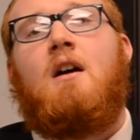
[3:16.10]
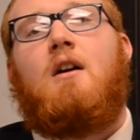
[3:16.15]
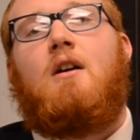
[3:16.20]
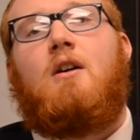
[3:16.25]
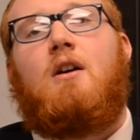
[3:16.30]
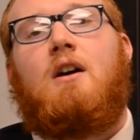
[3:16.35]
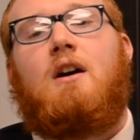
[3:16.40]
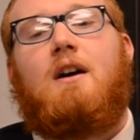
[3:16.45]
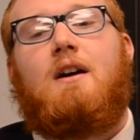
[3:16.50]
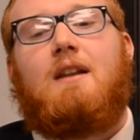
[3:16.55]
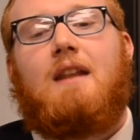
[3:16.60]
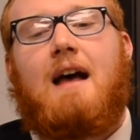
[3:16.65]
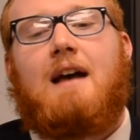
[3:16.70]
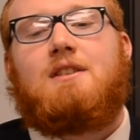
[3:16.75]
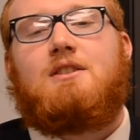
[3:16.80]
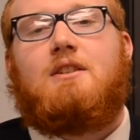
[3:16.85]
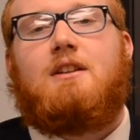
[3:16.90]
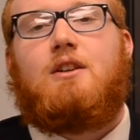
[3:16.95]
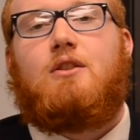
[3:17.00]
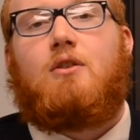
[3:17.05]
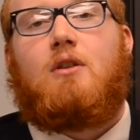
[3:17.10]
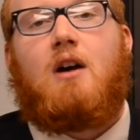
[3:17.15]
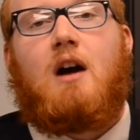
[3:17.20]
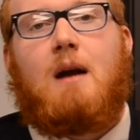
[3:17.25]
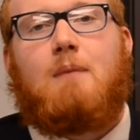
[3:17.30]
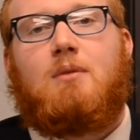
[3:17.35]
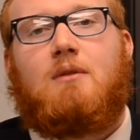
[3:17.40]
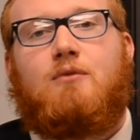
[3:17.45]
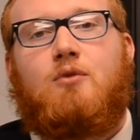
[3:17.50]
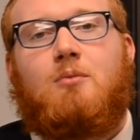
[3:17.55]
Lastly, their
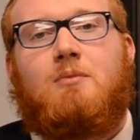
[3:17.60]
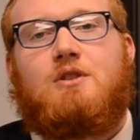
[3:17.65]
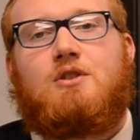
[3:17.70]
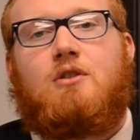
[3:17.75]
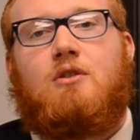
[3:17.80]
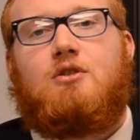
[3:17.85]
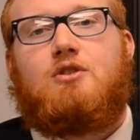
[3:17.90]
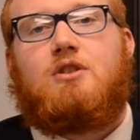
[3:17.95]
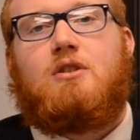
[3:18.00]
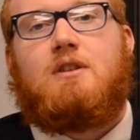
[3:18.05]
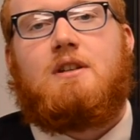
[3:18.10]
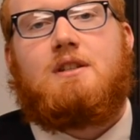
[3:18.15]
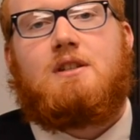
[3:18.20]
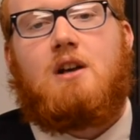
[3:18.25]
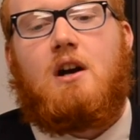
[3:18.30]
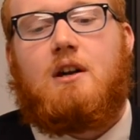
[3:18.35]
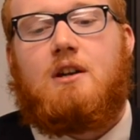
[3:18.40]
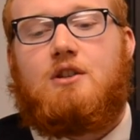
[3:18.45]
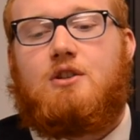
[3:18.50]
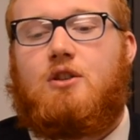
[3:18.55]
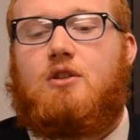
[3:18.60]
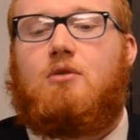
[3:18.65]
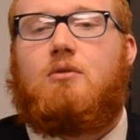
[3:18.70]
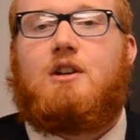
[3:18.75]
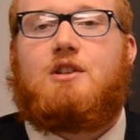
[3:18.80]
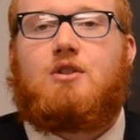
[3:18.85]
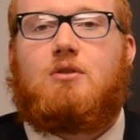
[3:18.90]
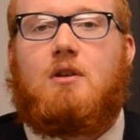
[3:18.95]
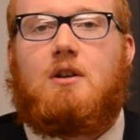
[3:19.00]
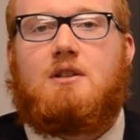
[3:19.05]
high performance culture is tied into their
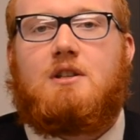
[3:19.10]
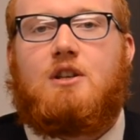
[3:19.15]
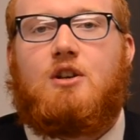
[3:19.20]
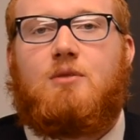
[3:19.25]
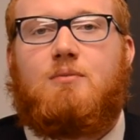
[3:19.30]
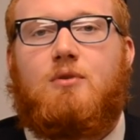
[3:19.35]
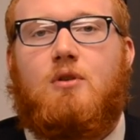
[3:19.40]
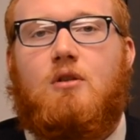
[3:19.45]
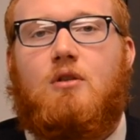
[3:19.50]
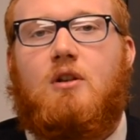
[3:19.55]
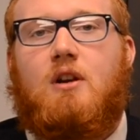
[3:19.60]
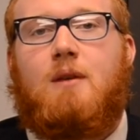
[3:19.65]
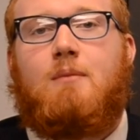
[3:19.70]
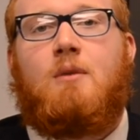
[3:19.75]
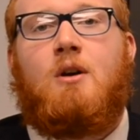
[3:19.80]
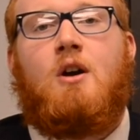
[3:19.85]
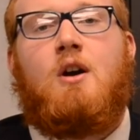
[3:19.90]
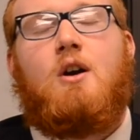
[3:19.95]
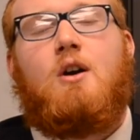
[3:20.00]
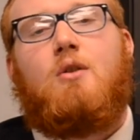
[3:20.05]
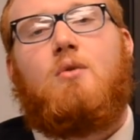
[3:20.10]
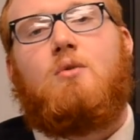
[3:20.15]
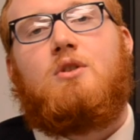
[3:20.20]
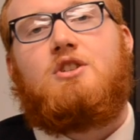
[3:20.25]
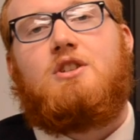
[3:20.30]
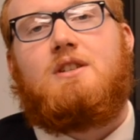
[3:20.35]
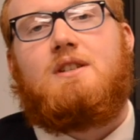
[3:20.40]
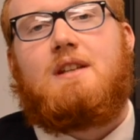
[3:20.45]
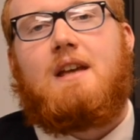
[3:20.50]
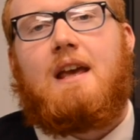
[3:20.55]
restaurateur program,
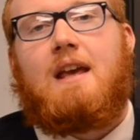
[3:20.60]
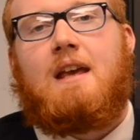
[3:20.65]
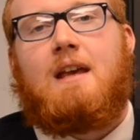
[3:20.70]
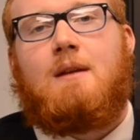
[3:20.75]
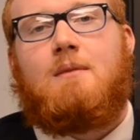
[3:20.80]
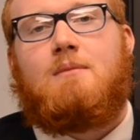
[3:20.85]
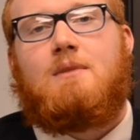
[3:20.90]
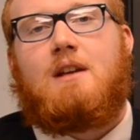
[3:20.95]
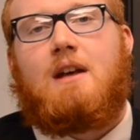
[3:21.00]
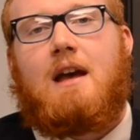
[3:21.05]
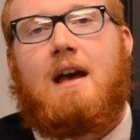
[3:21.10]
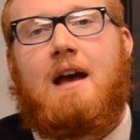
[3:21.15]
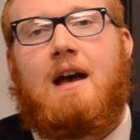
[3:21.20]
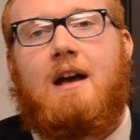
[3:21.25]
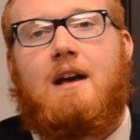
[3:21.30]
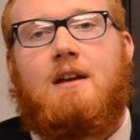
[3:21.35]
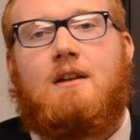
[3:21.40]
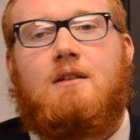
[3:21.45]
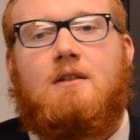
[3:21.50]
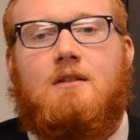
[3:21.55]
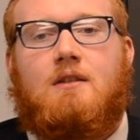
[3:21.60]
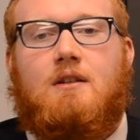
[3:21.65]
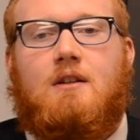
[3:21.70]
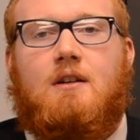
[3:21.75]
which is aimed at